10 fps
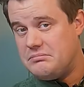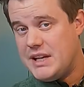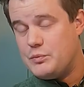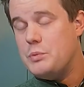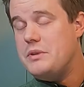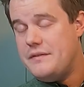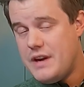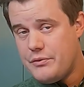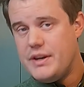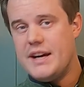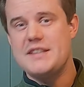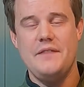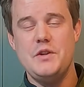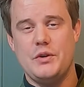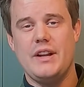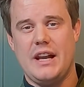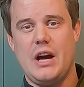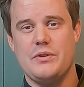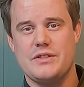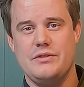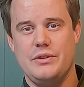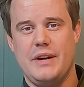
That would be very nice if you could allow us to do